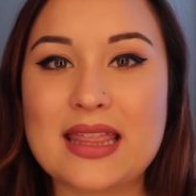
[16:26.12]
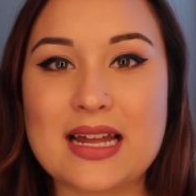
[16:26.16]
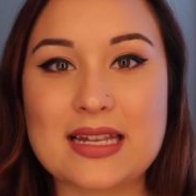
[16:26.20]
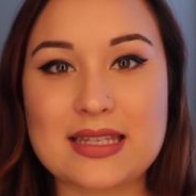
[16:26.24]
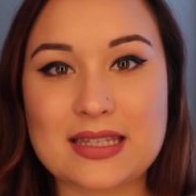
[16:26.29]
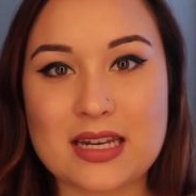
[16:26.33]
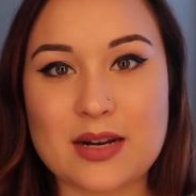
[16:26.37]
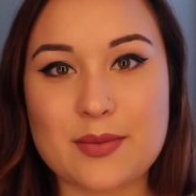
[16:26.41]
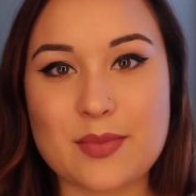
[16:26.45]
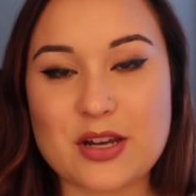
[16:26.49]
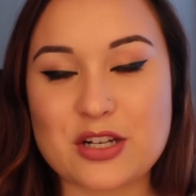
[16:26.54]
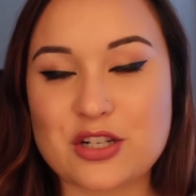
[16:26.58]

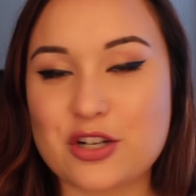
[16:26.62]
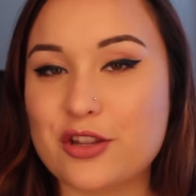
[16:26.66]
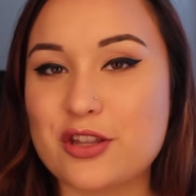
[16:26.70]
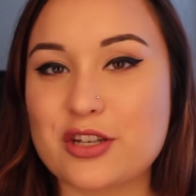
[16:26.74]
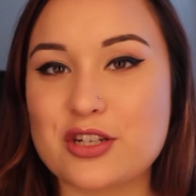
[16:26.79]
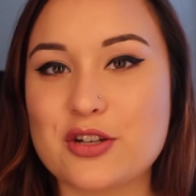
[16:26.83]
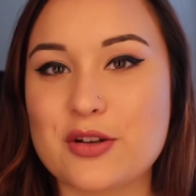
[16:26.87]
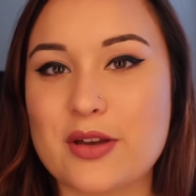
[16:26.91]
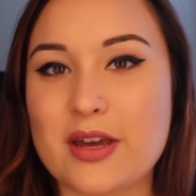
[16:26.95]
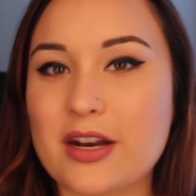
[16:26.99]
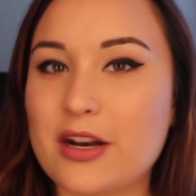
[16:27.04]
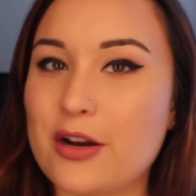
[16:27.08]
That's gonna make sure
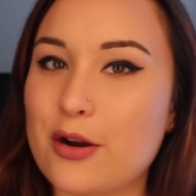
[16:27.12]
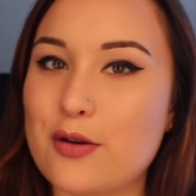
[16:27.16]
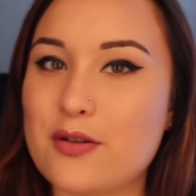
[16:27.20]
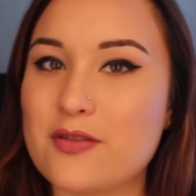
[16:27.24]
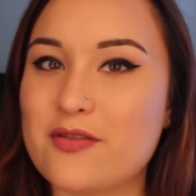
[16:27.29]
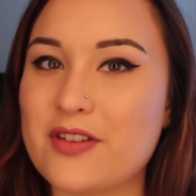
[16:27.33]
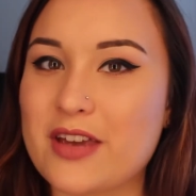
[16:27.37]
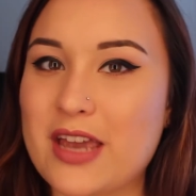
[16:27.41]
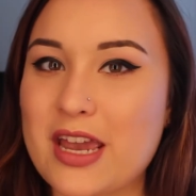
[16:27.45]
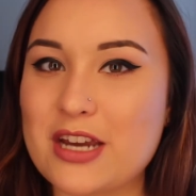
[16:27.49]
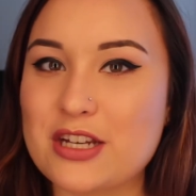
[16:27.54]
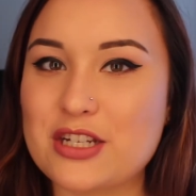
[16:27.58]
that you get a
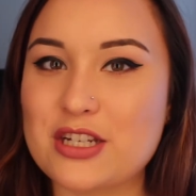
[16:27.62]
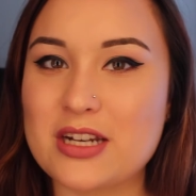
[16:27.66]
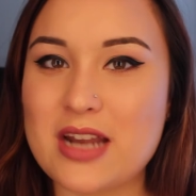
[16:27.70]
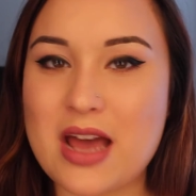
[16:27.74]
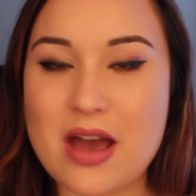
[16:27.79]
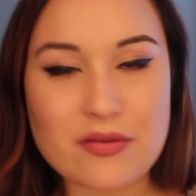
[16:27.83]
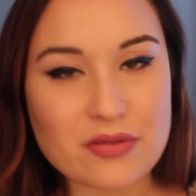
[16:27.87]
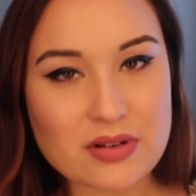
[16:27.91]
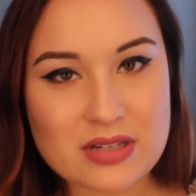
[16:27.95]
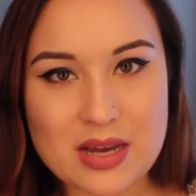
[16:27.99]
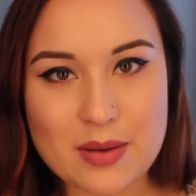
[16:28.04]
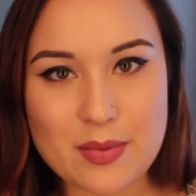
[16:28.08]
notification
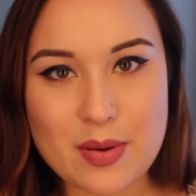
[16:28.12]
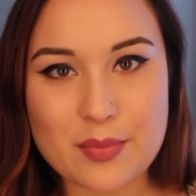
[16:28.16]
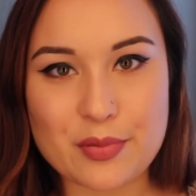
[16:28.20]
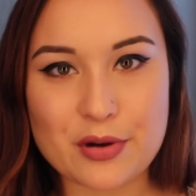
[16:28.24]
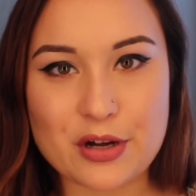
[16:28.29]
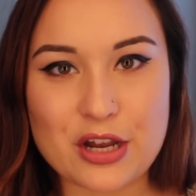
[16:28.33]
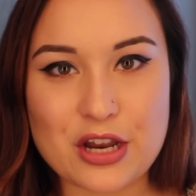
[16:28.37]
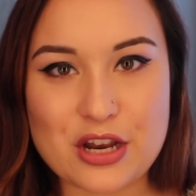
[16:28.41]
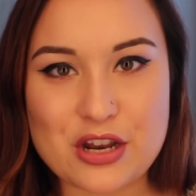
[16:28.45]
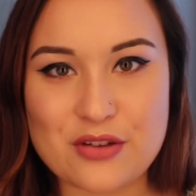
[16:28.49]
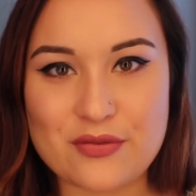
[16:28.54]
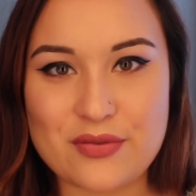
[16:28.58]
every time I
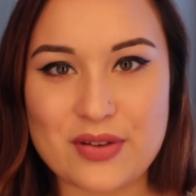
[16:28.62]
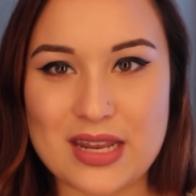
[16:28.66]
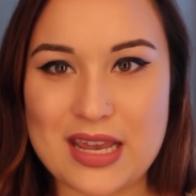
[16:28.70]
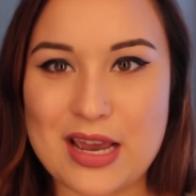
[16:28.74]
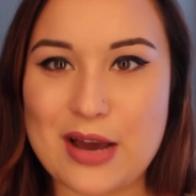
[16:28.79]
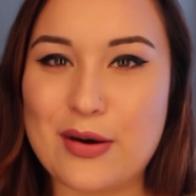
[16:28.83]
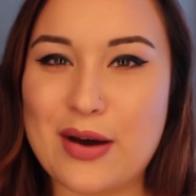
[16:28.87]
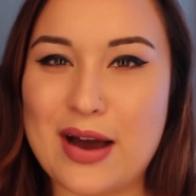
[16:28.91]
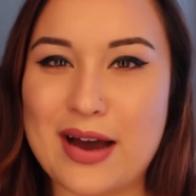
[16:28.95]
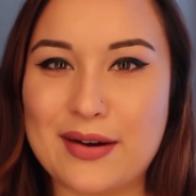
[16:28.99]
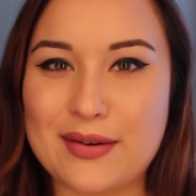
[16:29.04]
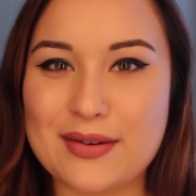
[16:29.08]
put a new
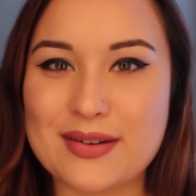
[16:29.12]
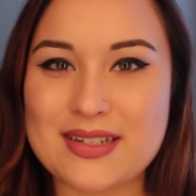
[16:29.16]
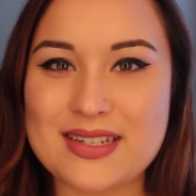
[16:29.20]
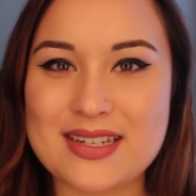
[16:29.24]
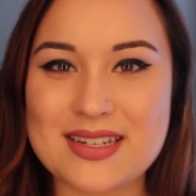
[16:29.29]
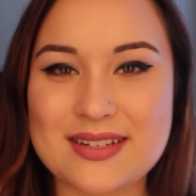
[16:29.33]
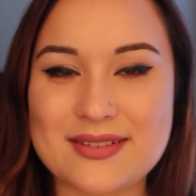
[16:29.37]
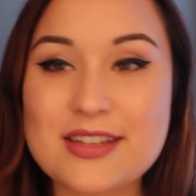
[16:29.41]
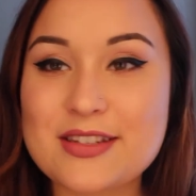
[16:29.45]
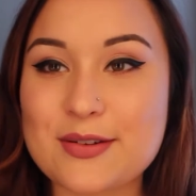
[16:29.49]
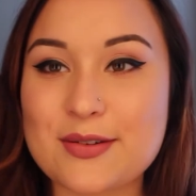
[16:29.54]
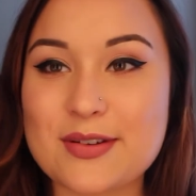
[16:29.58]
video out.
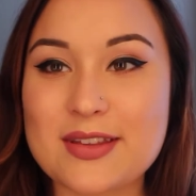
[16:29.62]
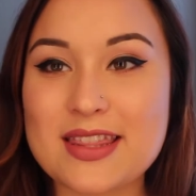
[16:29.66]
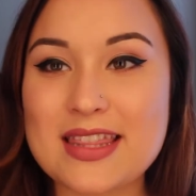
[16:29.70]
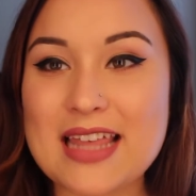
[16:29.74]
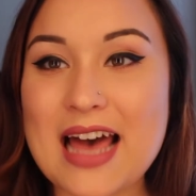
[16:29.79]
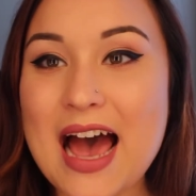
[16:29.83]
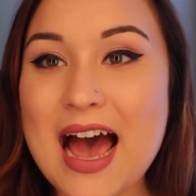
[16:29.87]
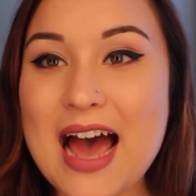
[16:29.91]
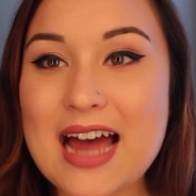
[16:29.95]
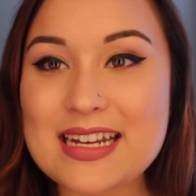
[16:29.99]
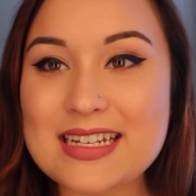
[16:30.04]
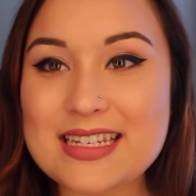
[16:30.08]
So with
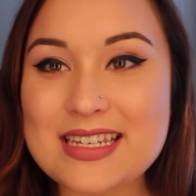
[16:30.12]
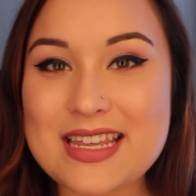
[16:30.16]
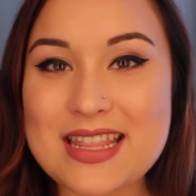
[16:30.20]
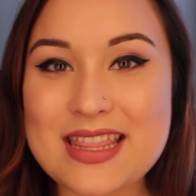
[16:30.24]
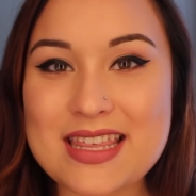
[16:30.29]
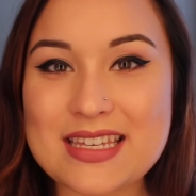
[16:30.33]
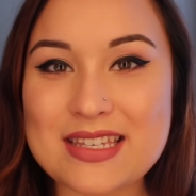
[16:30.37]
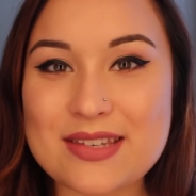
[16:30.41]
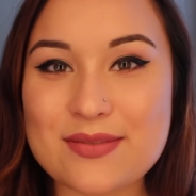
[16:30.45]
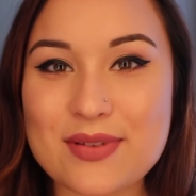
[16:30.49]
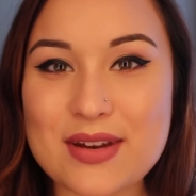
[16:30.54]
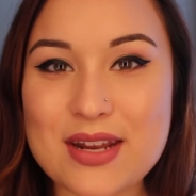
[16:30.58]
that,
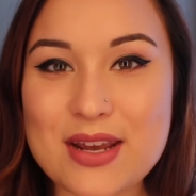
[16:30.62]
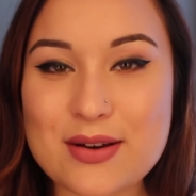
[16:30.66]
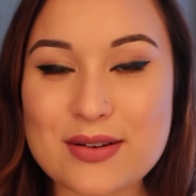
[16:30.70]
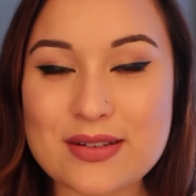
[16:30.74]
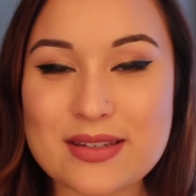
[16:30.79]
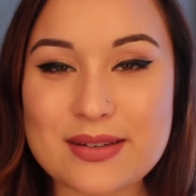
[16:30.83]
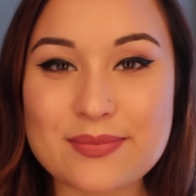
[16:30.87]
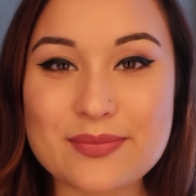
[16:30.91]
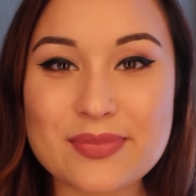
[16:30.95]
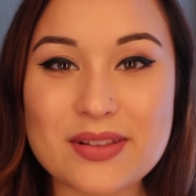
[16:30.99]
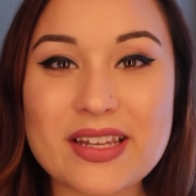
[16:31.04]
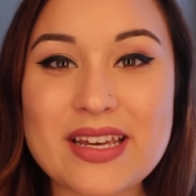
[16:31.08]
this video
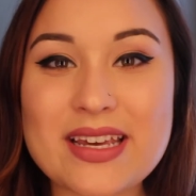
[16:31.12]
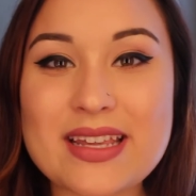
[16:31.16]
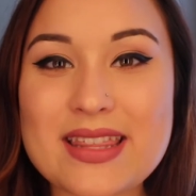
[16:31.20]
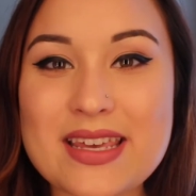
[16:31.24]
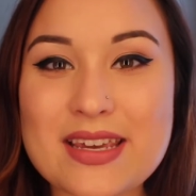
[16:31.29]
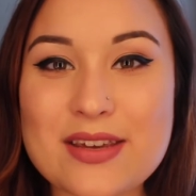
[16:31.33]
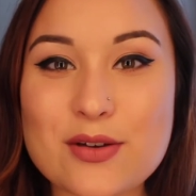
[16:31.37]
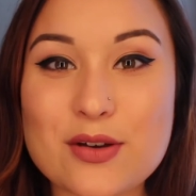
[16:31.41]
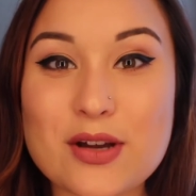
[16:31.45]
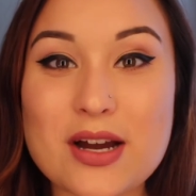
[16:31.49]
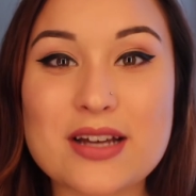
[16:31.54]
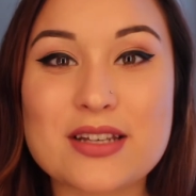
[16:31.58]
is complete.
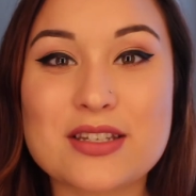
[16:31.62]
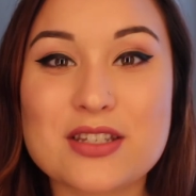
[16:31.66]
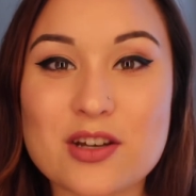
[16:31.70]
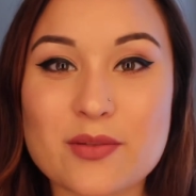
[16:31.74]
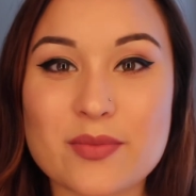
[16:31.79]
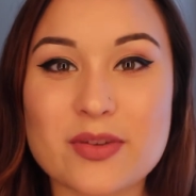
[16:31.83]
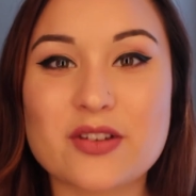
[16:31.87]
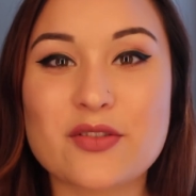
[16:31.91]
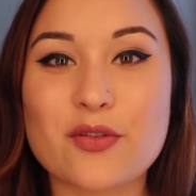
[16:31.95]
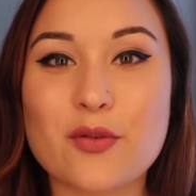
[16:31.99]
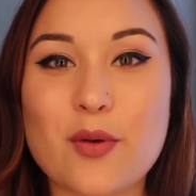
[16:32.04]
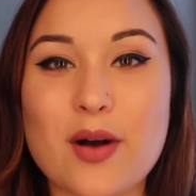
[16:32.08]
Thank you guys so
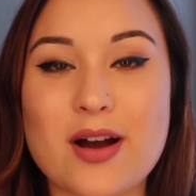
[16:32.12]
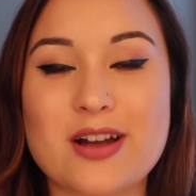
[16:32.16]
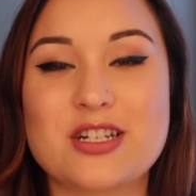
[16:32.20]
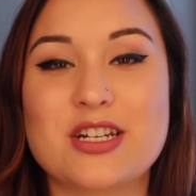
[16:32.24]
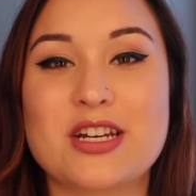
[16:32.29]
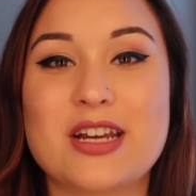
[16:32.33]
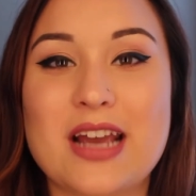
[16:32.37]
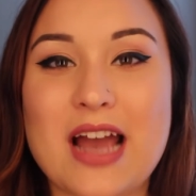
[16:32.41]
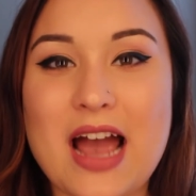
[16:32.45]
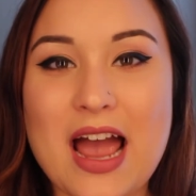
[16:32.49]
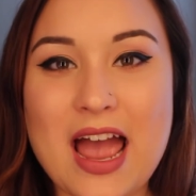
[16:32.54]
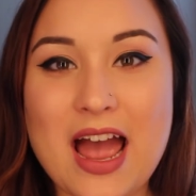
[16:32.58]
much for
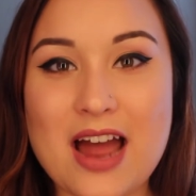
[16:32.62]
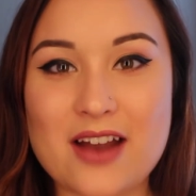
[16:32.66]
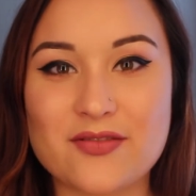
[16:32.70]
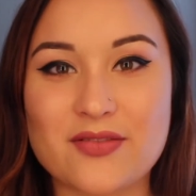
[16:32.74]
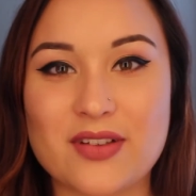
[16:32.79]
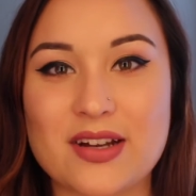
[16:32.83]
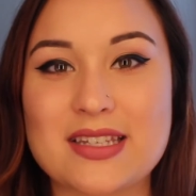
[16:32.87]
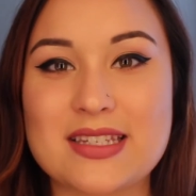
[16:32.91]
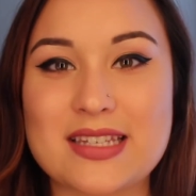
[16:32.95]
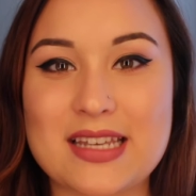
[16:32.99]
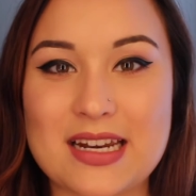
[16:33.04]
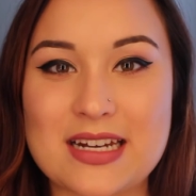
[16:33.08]
watching. I had
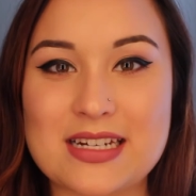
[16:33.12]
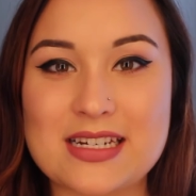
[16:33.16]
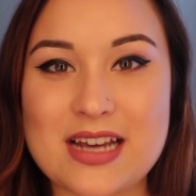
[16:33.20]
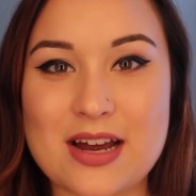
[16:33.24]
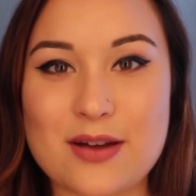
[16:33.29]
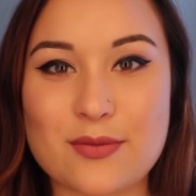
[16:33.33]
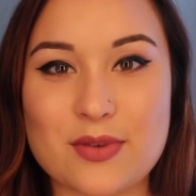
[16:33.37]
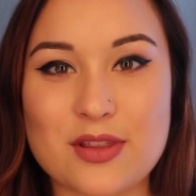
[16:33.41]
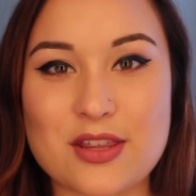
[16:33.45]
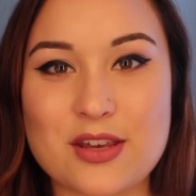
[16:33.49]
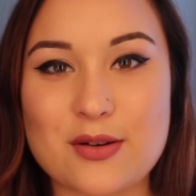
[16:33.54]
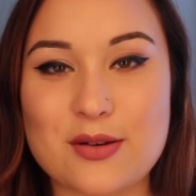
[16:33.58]
fun sitting
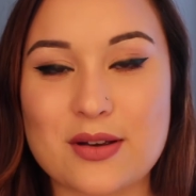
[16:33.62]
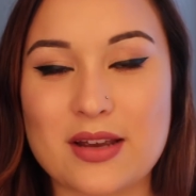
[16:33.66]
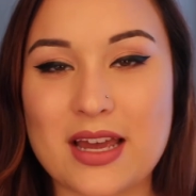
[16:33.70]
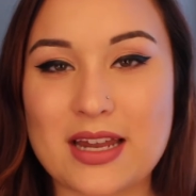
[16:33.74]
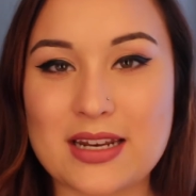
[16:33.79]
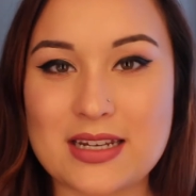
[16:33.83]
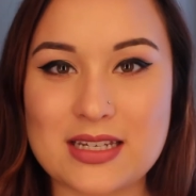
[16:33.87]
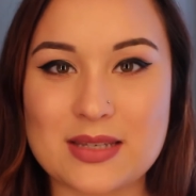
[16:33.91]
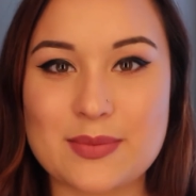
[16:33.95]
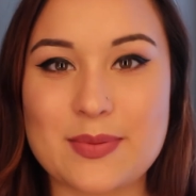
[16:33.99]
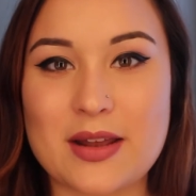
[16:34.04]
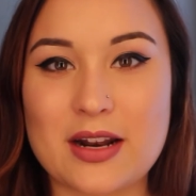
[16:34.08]
down with you and
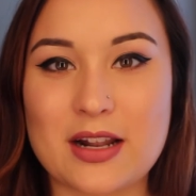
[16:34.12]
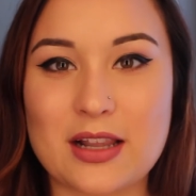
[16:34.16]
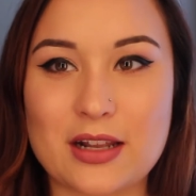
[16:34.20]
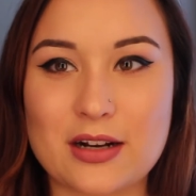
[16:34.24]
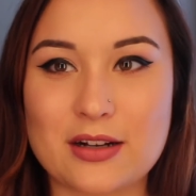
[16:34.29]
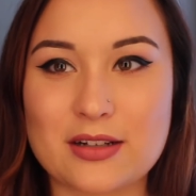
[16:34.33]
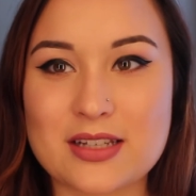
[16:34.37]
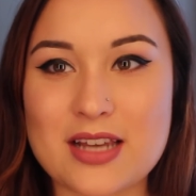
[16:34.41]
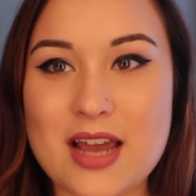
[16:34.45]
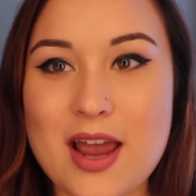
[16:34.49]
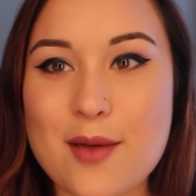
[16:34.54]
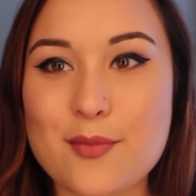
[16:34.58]
getting to spend a
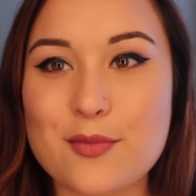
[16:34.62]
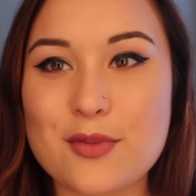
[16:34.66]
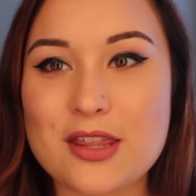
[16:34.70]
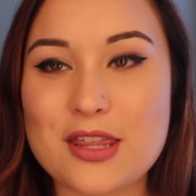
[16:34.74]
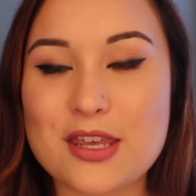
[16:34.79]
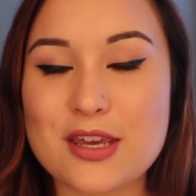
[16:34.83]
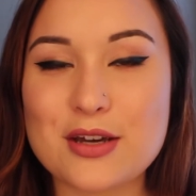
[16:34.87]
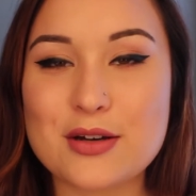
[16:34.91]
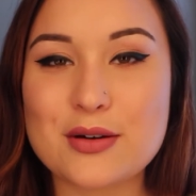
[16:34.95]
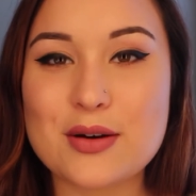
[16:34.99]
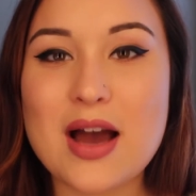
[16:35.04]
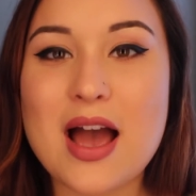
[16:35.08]
little time with
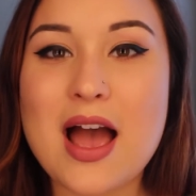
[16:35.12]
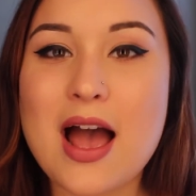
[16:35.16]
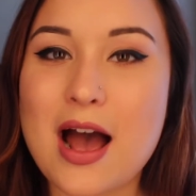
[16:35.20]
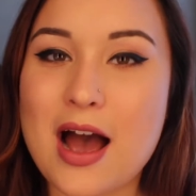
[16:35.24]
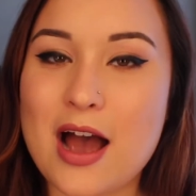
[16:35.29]
you.